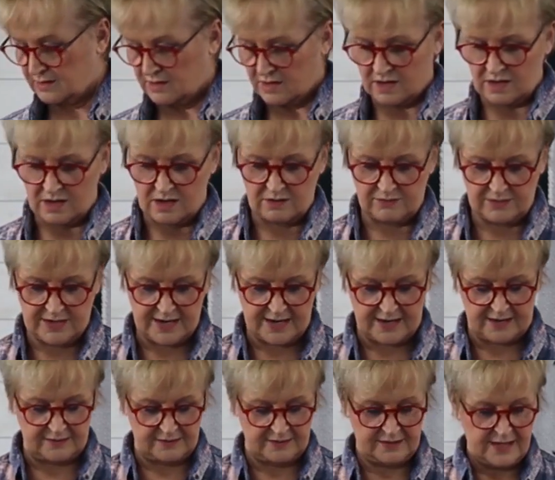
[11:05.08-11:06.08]
All
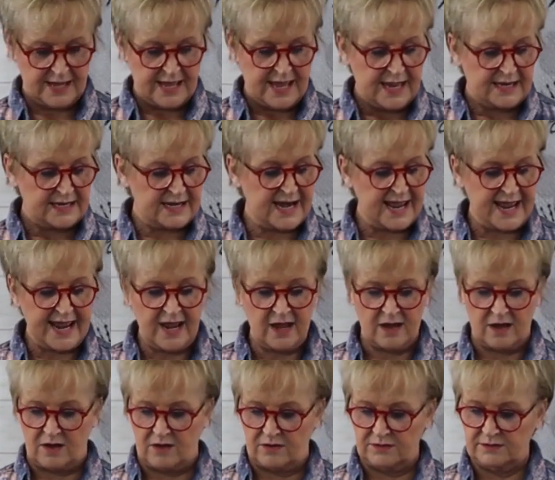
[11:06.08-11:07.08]
right.
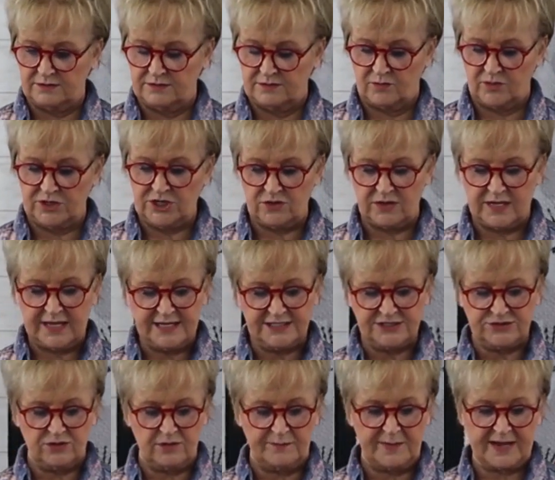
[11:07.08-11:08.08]
Now, when you get
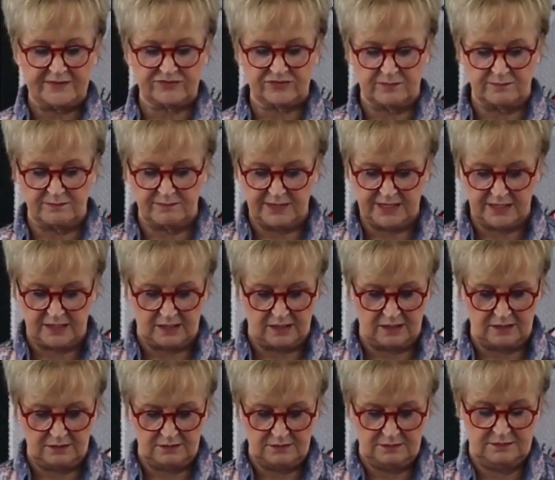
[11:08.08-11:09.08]
to about the
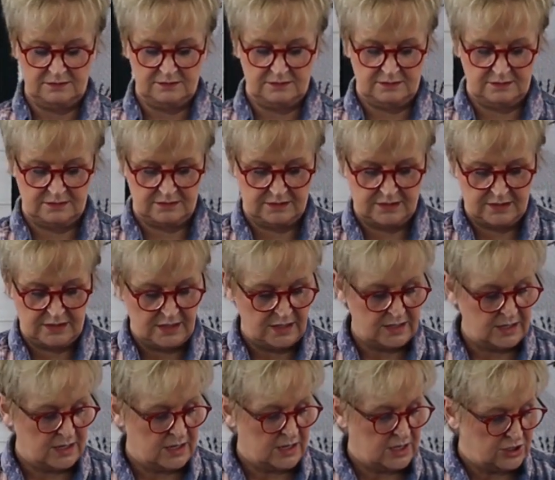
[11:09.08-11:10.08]
middle,
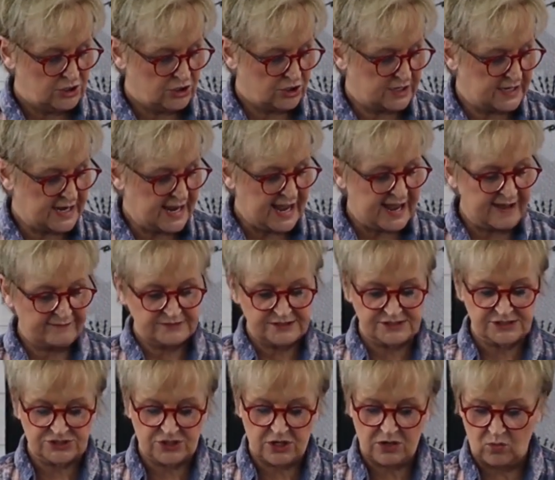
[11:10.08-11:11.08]
you're going to have to
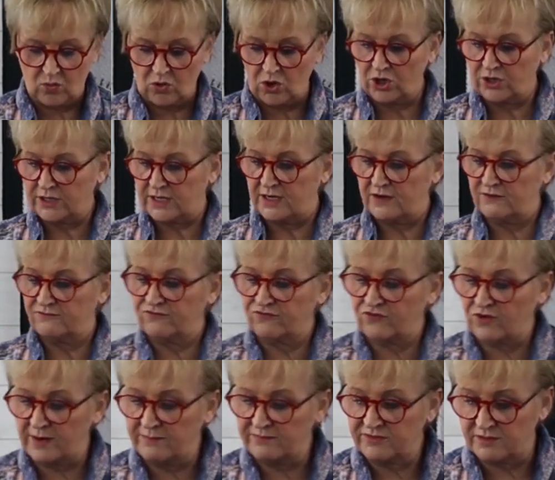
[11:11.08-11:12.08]
start working
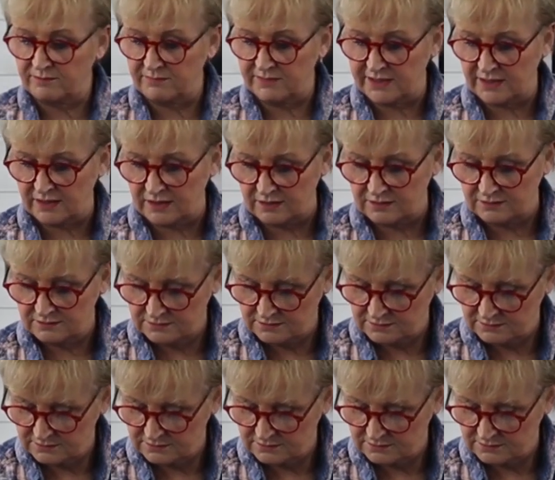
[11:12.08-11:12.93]
from the middle,